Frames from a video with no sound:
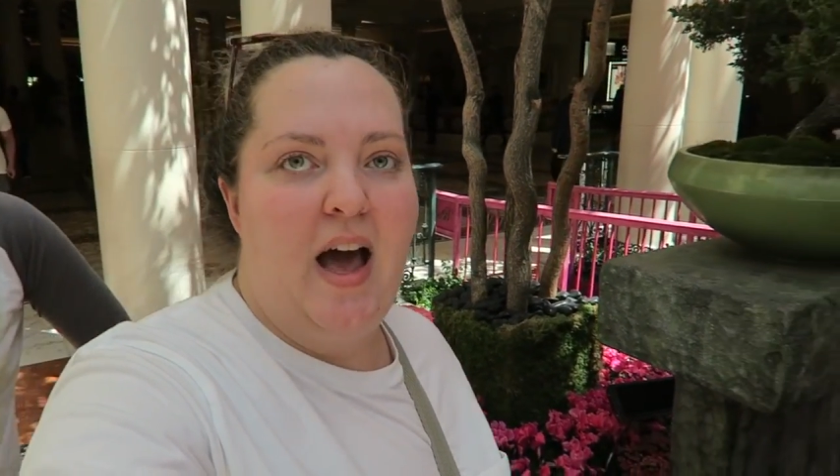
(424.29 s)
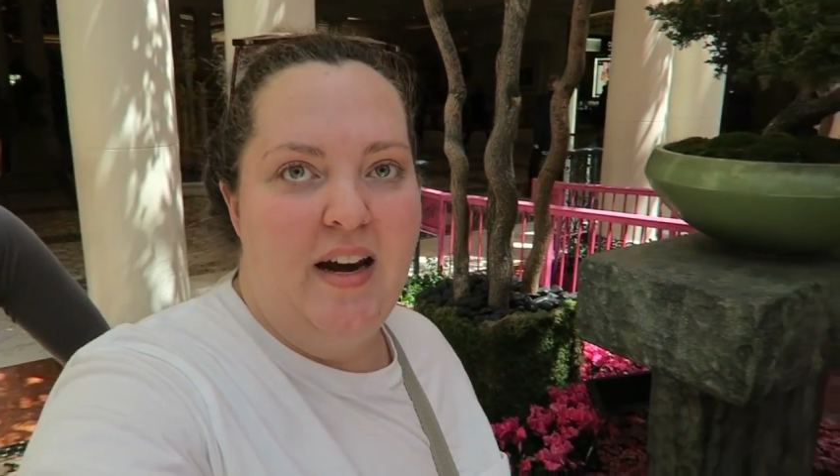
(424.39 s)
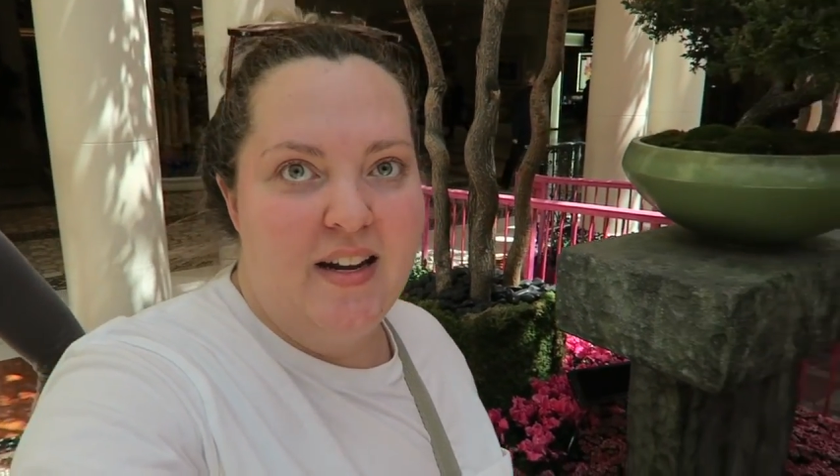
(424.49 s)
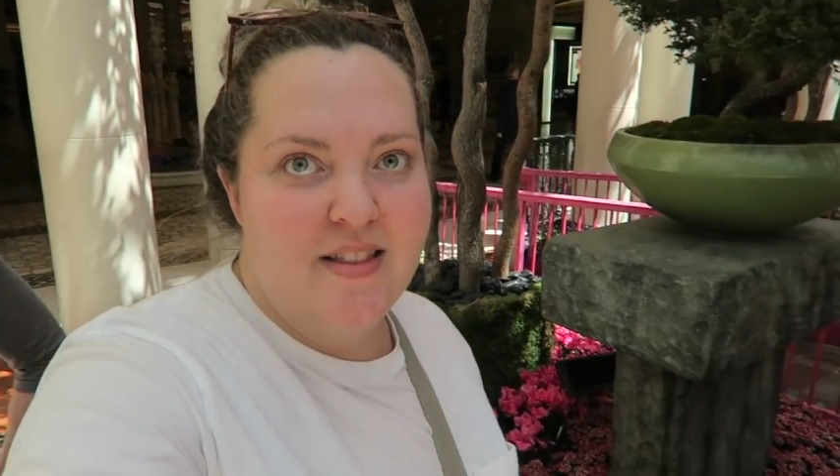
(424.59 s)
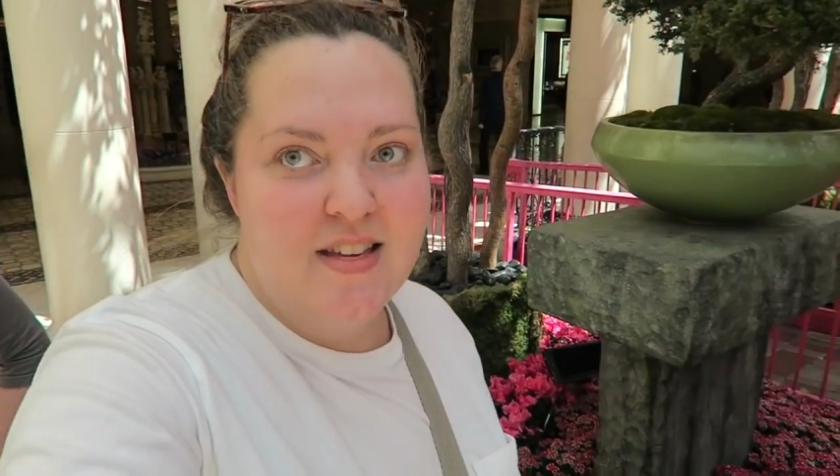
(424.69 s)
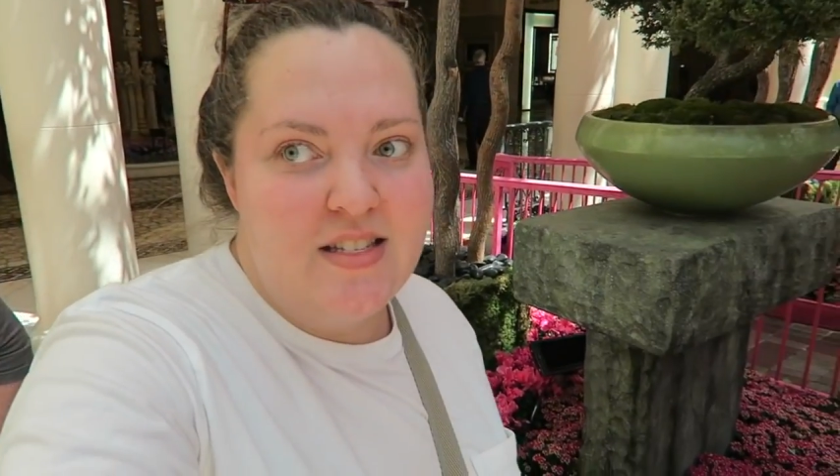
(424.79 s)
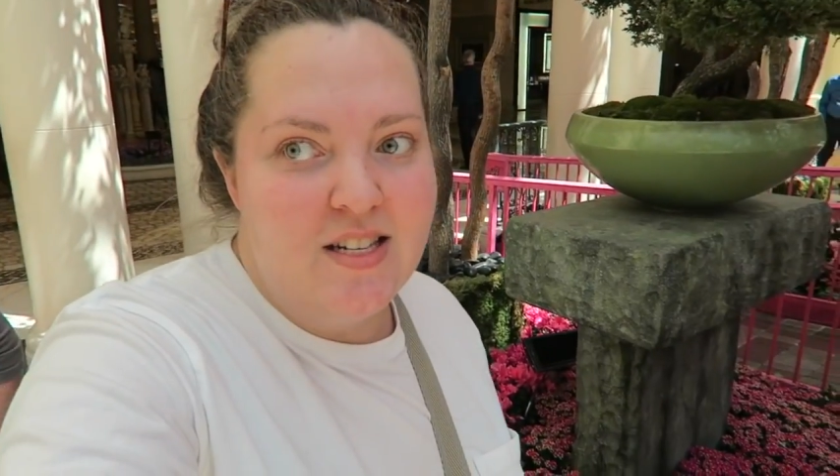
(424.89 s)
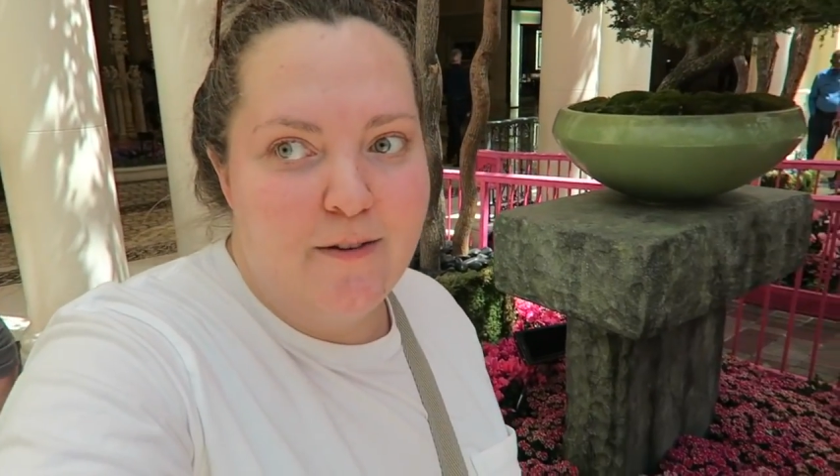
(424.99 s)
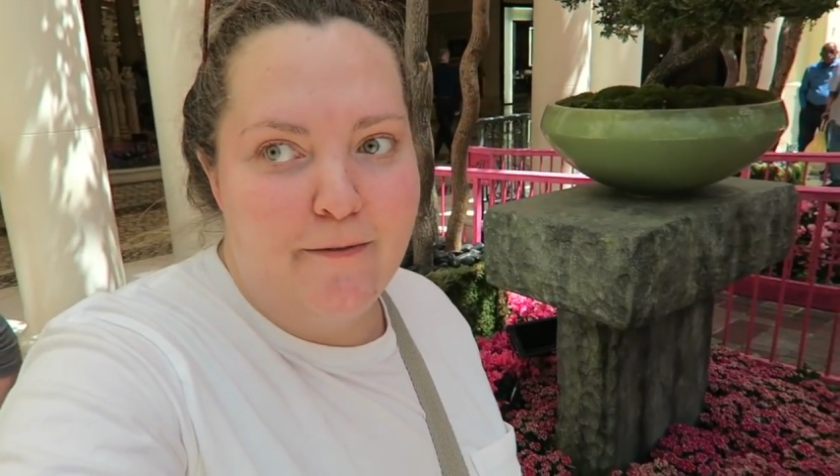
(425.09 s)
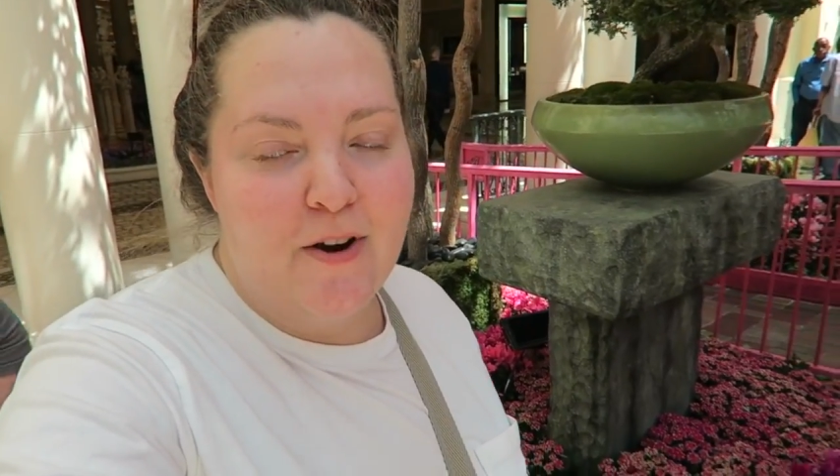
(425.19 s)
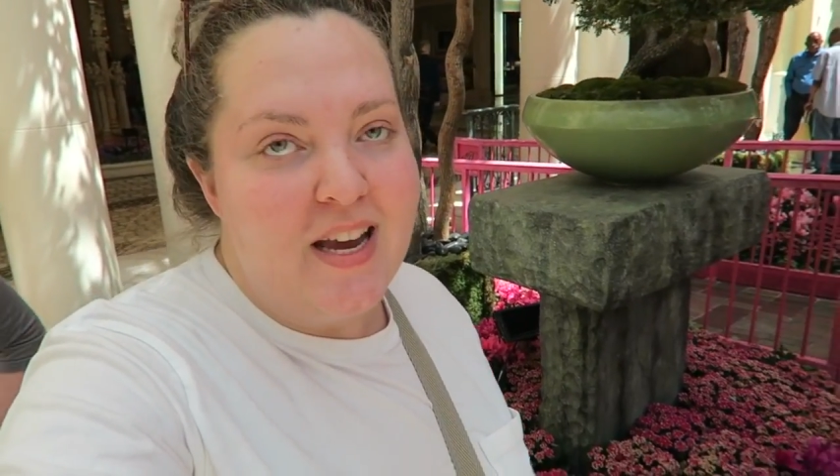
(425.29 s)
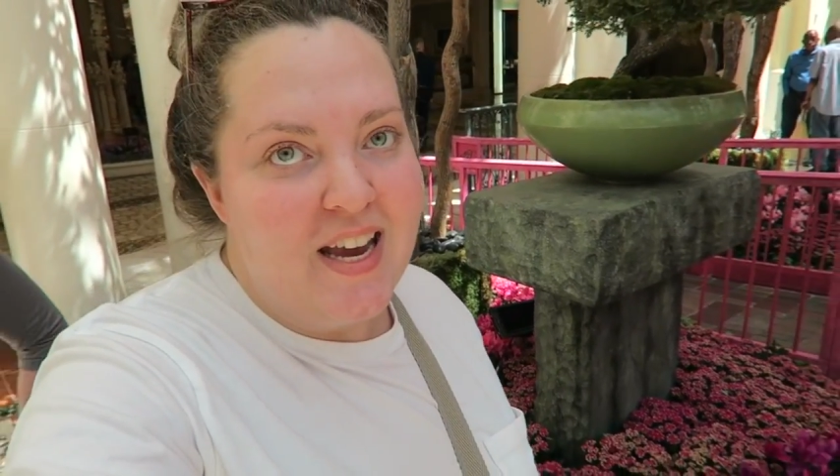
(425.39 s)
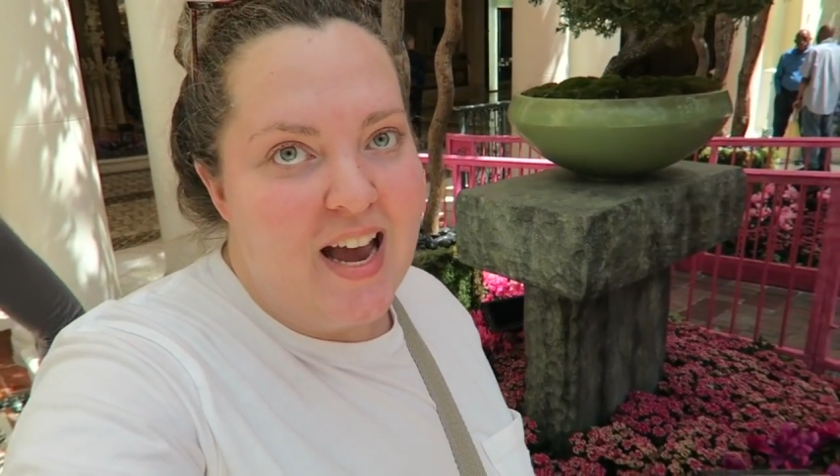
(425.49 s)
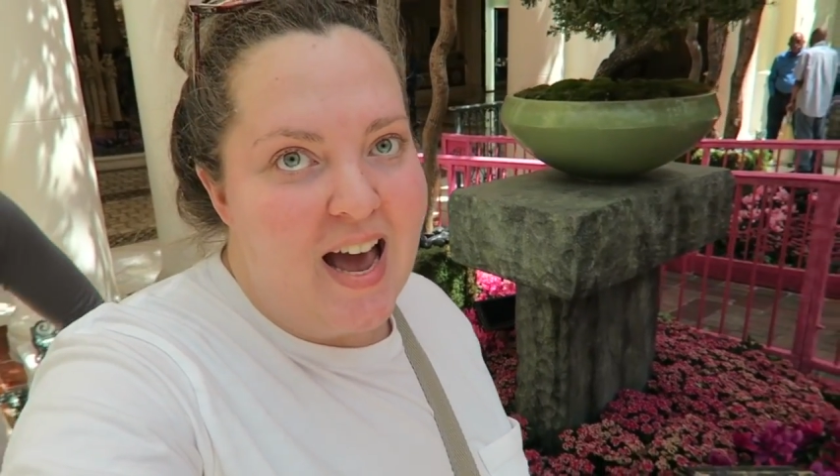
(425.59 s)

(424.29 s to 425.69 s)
and this is free,